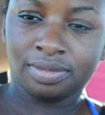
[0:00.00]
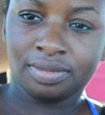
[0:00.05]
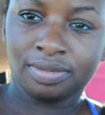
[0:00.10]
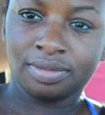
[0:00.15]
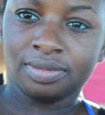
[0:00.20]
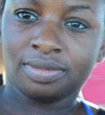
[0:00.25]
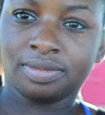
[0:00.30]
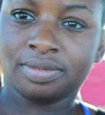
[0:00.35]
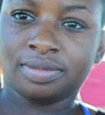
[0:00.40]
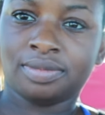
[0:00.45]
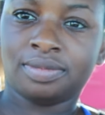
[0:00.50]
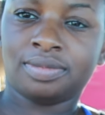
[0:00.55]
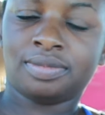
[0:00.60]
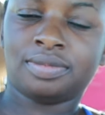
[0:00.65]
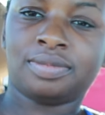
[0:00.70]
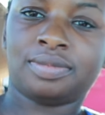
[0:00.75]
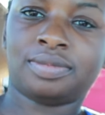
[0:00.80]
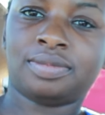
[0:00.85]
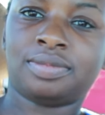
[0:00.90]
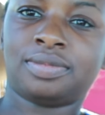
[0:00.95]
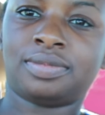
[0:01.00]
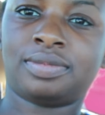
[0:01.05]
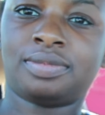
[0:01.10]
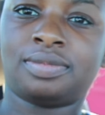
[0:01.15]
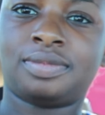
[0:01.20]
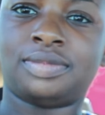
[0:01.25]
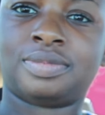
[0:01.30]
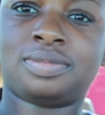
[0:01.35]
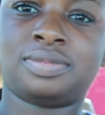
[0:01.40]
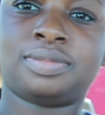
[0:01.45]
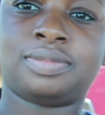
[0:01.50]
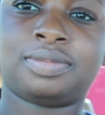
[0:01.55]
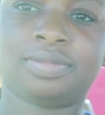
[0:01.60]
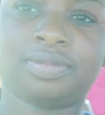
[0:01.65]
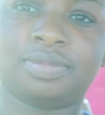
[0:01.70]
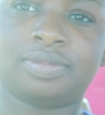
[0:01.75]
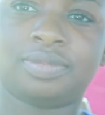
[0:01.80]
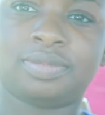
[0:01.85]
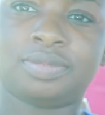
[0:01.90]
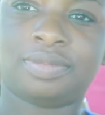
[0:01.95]
You're an idiot, man.
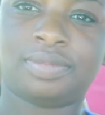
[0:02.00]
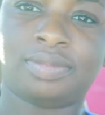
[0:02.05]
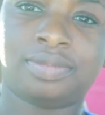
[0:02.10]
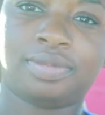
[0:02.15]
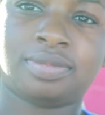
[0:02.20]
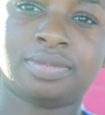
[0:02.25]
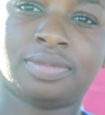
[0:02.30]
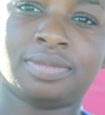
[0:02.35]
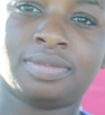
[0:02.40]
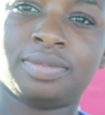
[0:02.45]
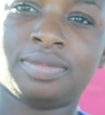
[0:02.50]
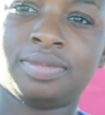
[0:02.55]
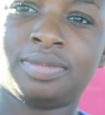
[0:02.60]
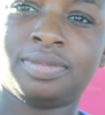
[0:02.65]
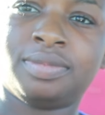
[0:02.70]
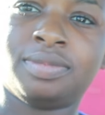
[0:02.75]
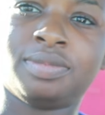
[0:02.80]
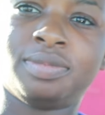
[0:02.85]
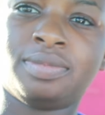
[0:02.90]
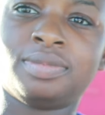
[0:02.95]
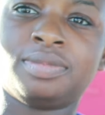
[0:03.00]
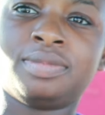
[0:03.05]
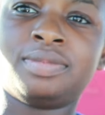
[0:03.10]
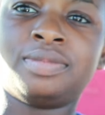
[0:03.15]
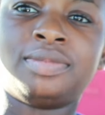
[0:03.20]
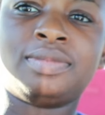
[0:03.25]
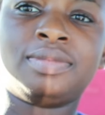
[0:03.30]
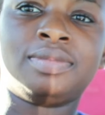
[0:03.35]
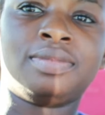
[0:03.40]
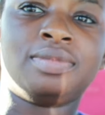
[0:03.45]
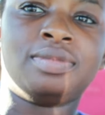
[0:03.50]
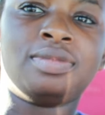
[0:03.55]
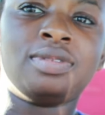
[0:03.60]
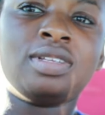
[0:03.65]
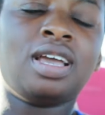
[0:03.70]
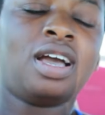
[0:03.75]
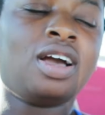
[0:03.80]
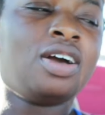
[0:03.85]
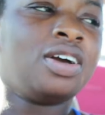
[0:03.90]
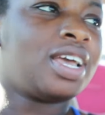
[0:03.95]
I can't stand
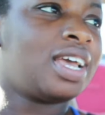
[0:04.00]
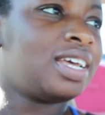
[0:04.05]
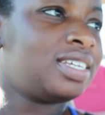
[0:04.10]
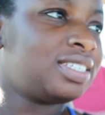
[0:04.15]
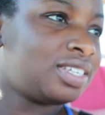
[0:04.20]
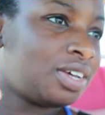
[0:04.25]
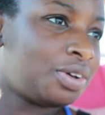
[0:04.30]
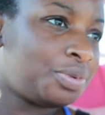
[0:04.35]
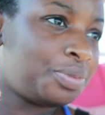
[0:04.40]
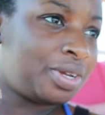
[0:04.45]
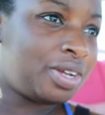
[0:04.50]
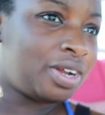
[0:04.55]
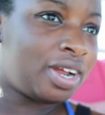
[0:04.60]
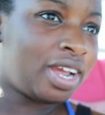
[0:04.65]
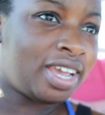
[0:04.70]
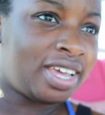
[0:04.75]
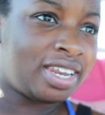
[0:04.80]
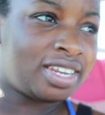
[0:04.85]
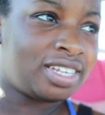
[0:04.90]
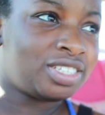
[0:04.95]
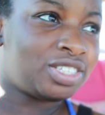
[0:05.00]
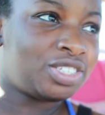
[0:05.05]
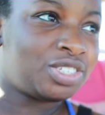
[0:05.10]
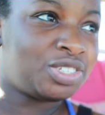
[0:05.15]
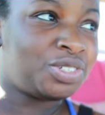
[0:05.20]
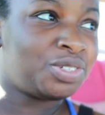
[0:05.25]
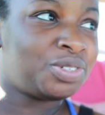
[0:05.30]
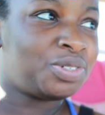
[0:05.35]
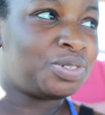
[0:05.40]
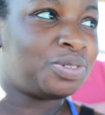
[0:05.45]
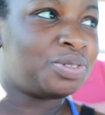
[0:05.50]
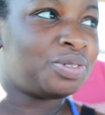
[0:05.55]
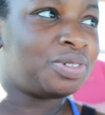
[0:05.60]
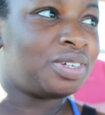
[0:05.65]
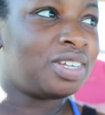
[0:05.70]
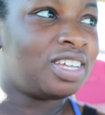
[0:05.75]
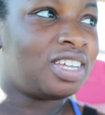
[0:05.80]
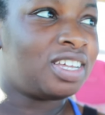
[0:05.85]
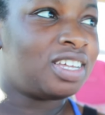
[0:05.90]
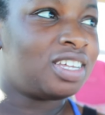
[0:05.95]
Okay, so we are headed to
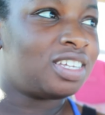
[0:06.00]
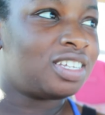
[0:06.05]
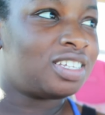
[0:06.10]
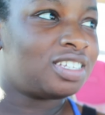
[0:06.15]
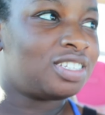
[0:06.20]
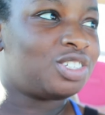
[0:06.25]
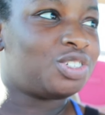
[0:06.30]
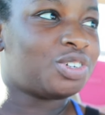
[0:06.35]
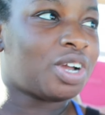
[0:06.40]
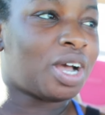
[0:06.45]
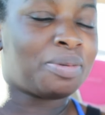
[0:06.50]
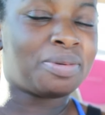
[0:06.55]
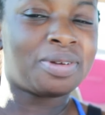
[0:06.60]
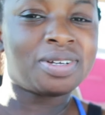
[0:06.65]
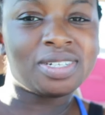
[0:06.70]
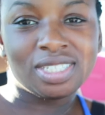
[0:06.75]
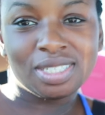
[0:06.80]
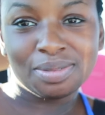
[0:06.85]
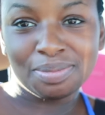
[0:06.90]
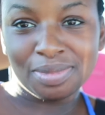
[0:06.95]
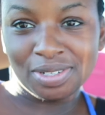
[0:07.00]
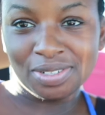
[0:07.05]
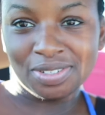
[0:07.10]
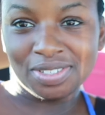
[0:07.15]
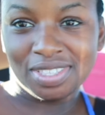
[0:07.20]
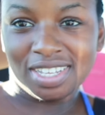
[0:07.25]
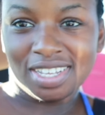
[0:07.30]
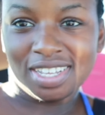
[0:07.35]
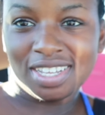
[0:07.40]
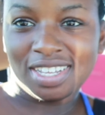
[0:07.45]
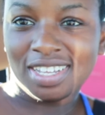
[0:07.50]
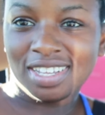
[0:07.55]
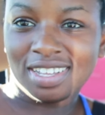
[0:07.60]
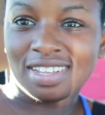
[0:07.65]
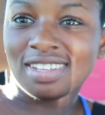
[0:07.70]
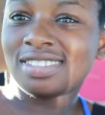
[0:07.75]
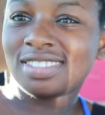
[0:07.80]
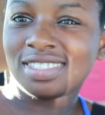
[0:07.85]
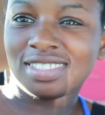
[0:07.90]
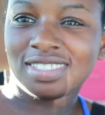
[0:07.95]
Tropical Smoothie
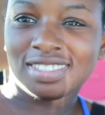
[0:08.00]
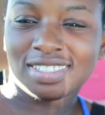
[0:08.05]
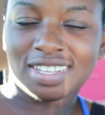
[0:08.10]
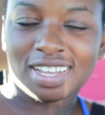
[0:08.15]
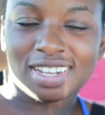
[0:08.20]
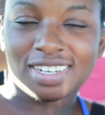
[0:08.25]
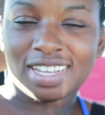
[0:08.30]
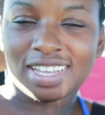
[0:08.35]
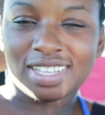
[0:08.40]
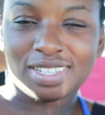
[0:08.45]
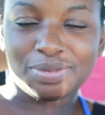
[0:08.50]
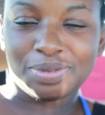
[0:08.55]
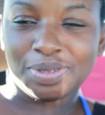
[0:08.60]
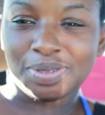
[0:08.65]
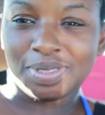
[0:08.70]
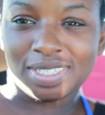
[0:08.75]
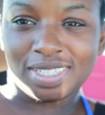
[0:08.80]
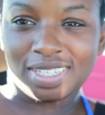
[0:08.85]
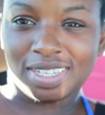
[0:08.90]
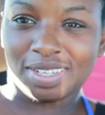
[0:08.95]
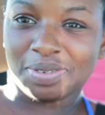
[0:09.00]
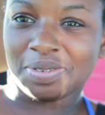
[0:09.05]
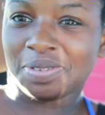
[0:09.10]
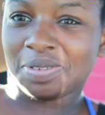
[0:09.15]
because this is our daily routine.